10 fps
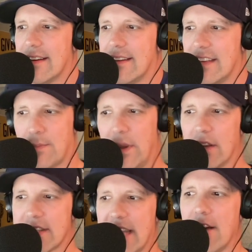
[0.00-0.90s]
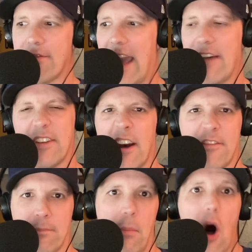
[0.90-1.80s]
does Bill Self have
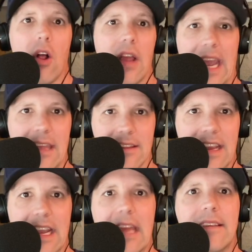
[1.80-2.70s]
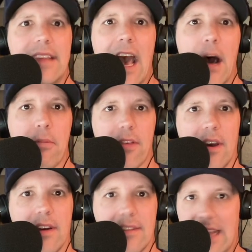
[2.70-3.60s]
enough ball handling and depth
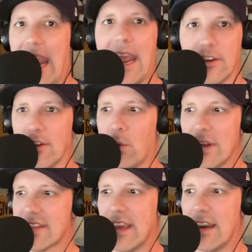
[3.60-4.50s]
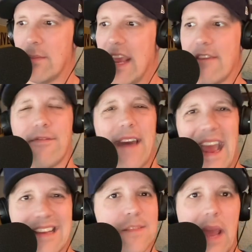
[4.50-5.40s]
to handle what's going to be a
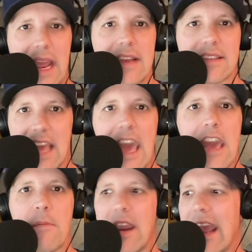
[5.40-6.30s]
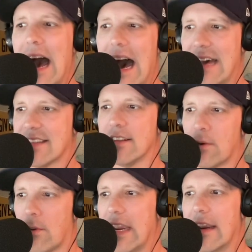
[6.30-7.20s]
fast-paced game in a hostile
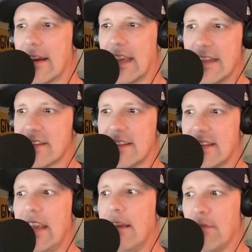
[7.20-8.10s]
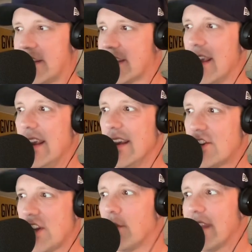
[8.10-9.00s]
arena against a team that's
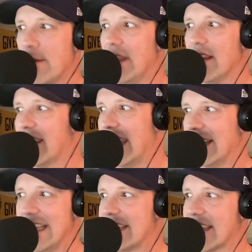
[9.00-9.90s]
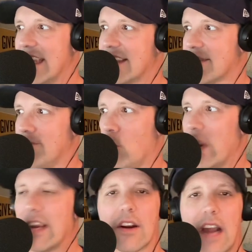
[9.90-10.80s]
shown the ability, at least against
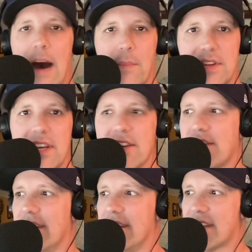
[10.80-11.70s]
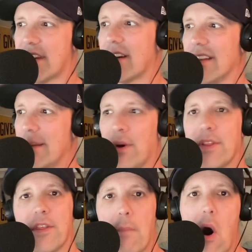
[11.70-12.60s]
weaker competition, to certainly
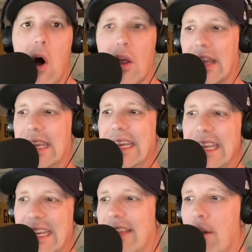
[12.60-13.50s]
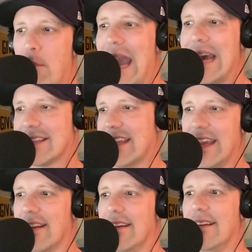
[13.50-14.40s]
put the ball in the
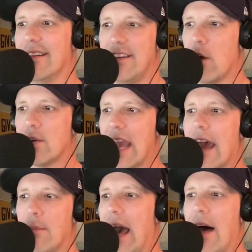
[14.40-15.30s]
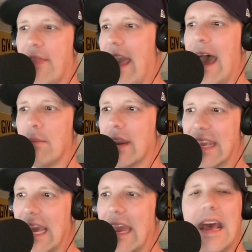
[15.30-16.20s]
basket? No doubt about that. But
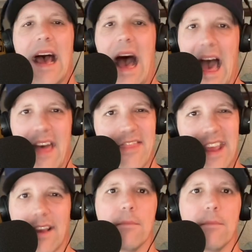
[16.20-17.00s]
again, I think